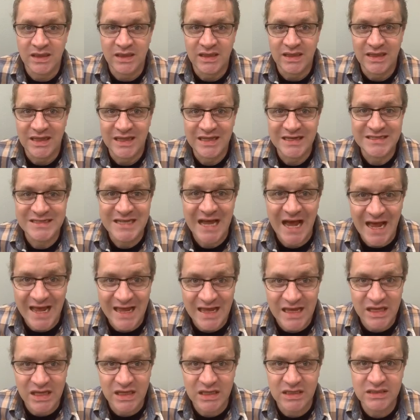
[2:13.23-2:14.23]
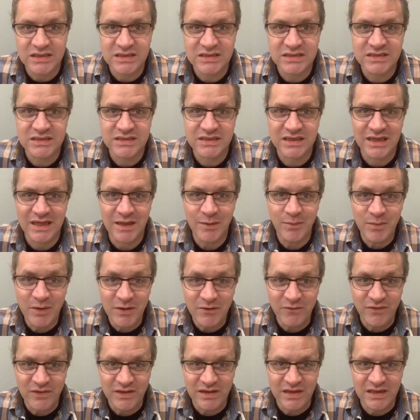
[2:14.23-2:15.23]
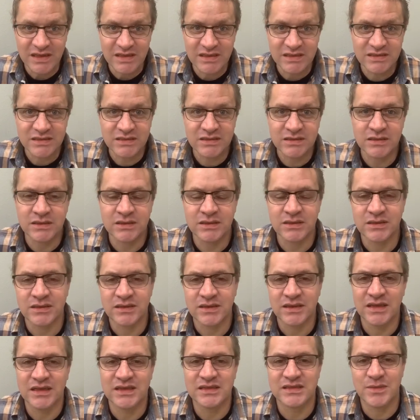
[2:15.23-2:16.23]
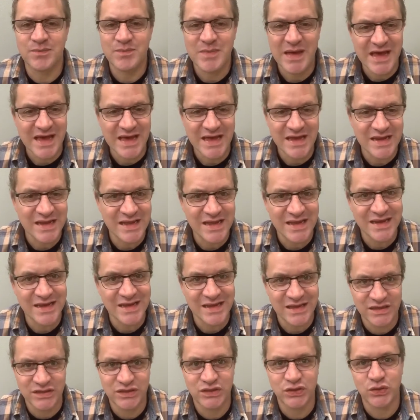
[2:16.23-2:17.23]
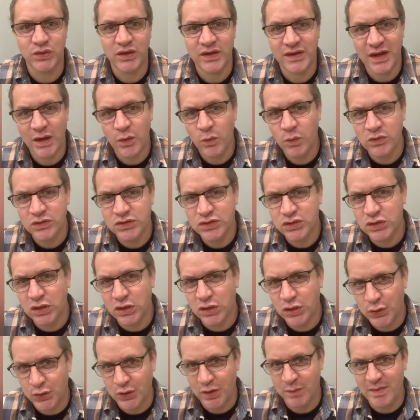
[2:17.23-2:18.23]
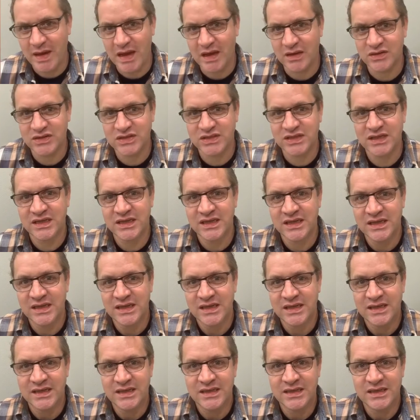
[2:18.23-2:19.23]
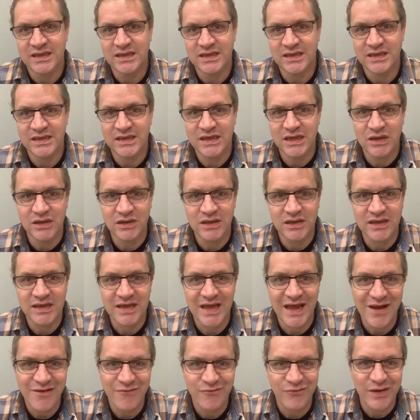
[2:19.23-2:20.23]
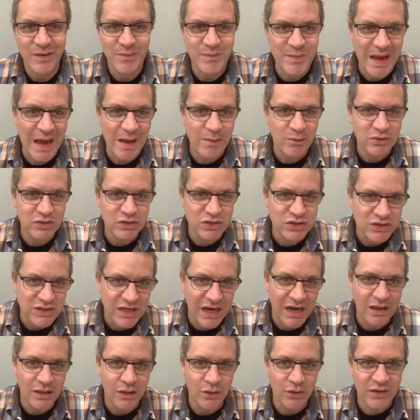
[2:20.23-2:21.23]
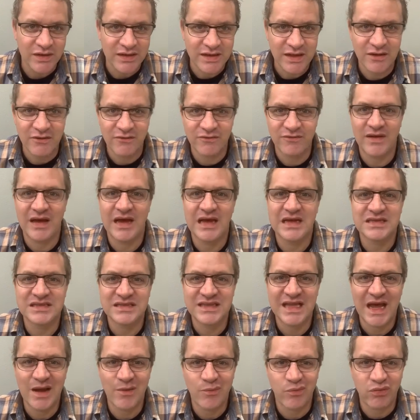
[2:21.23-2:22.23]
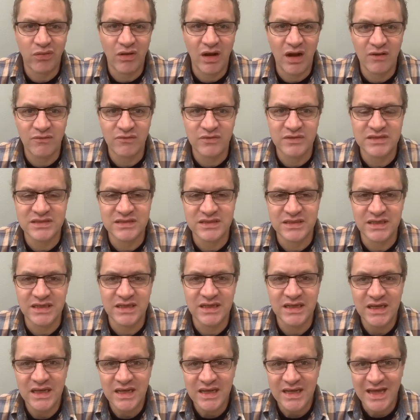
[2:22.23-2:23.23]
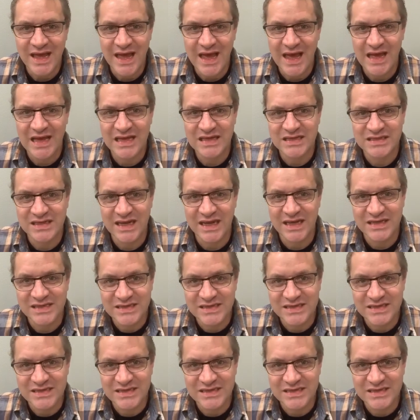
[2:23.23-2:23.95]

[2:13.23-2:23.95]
Antiochus Epiphanes is a man in history that I want you to learn about. Nearly every Bible scholar identifies that prophecy as a